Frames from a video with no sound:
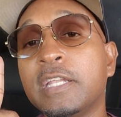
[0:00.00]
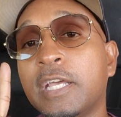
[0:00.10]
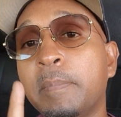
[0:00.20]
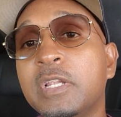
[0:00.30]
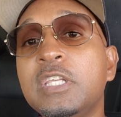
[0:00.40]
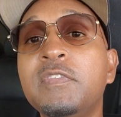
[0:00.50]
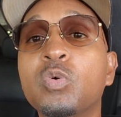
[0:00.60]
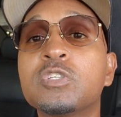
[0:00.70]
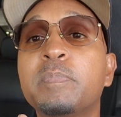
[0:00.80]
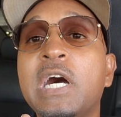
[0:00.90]
And I believed
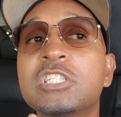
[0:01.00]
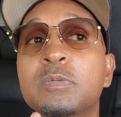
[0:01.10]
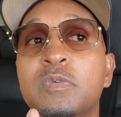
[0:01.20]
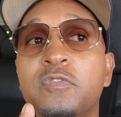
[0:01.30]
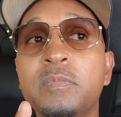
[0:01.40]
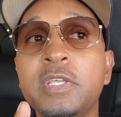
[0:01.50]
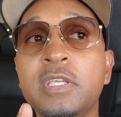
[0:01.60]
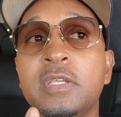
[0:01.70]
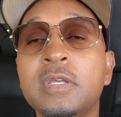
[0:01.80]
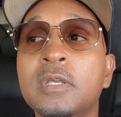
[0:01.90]
it was possible for
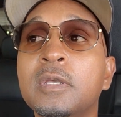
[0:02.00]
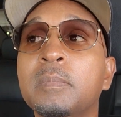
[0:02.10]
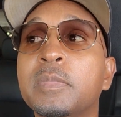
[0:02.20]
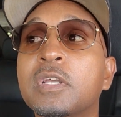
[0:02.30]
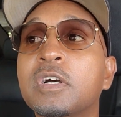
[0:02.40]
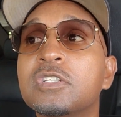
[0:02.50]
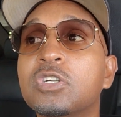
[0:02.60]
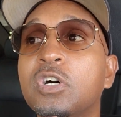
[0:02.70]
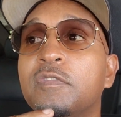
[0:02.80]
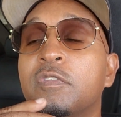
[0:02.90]
me because
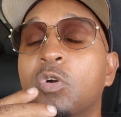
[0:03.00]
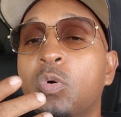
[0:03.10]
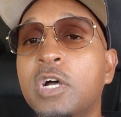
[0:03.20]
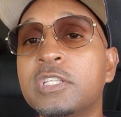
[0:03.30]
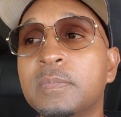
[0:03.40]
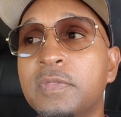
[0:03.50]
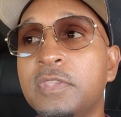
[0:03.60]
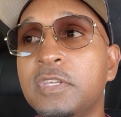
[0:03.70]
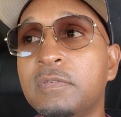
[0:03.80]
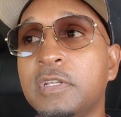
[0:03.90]
of quantum
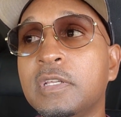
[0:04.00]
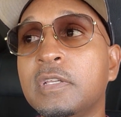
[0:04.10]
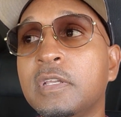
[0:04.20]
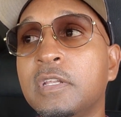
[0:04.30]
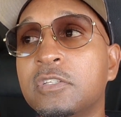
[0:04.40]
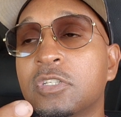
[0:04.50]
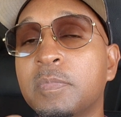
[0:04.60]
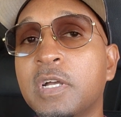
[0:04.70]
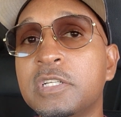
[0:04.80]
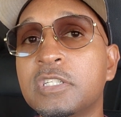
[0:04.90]
theory and the
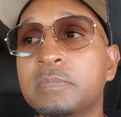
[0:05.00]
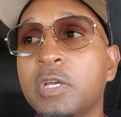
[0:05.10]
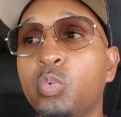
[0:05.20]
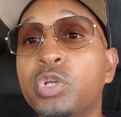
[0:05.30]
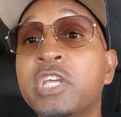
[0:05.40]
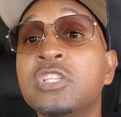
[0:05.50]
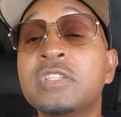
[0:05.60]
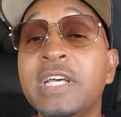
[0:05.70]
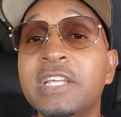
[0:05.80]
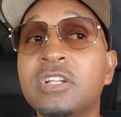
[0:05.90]
subconscious mind. We'll get
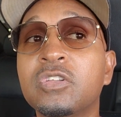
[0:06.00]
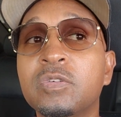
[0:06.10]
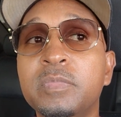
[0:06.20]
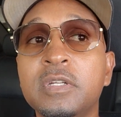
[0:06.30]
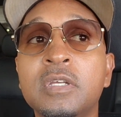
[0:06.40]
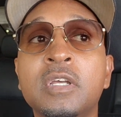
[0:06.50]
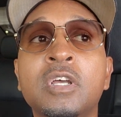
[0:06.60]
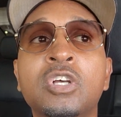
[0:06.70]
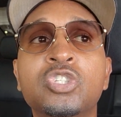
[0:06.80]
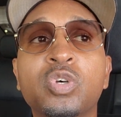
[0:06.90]
into that in a little bit.
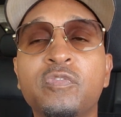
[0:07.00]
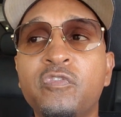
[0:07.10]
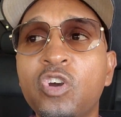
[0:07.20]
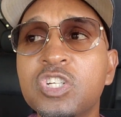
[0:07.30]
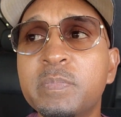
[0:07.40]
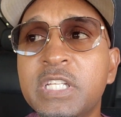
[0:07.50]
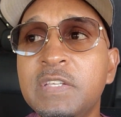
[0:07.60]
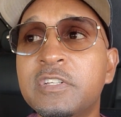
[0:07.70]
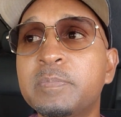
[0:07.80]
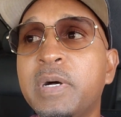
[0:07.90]
So first,
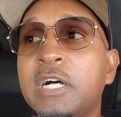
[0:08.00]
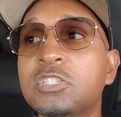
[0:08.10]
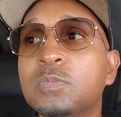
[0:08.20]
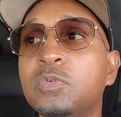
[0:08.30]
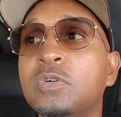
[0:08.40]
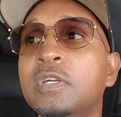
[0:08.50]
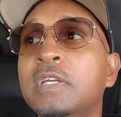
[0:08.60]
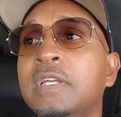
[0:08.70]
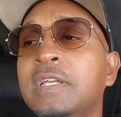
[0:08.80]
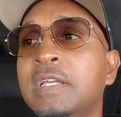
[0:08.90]
believe it's possible.
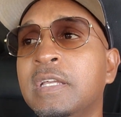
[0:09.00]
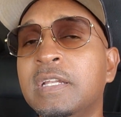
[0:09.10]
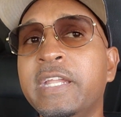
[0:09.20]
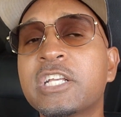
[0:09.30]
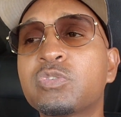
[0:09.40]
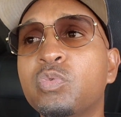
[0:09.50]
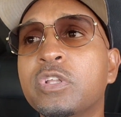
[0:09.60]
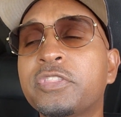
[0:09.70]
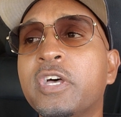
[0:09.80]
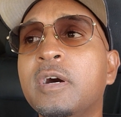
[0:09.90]
Next
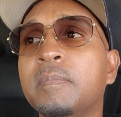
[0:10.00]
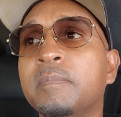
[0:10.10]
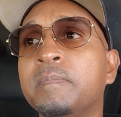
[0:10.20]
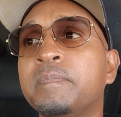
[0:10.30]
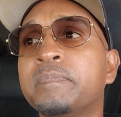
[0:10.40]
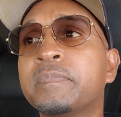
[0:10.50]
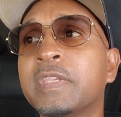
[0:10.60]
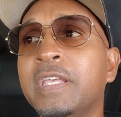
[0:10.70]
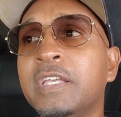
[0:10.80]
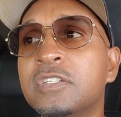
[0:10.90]
rule of thumb
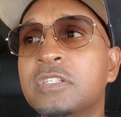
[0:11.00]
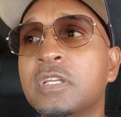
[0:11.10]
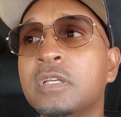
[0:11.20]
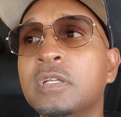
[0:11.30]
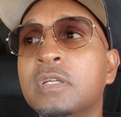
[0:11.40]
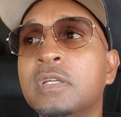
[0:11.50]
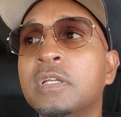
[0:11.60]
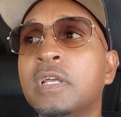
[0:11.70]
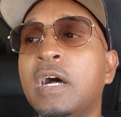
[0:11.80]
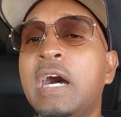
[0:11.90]
is,
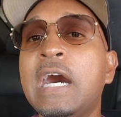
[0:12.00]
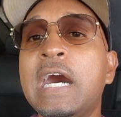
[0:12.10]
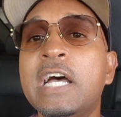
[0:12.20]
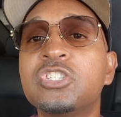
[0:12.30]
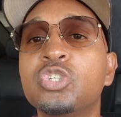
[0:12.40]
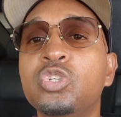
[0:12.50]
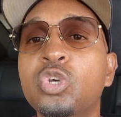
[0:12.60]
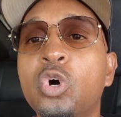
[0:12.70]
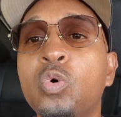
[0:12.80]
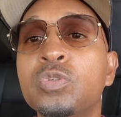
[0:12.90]
odds
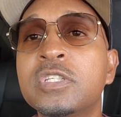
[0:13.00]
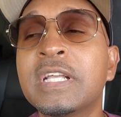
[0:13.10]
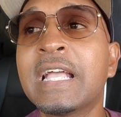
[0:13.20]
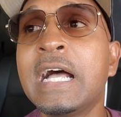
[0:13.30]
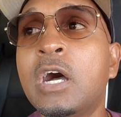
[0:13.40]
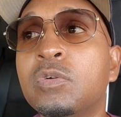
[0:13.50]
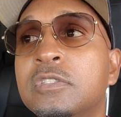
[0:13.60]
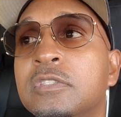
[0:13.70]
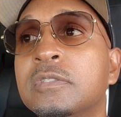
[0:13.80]
don't count.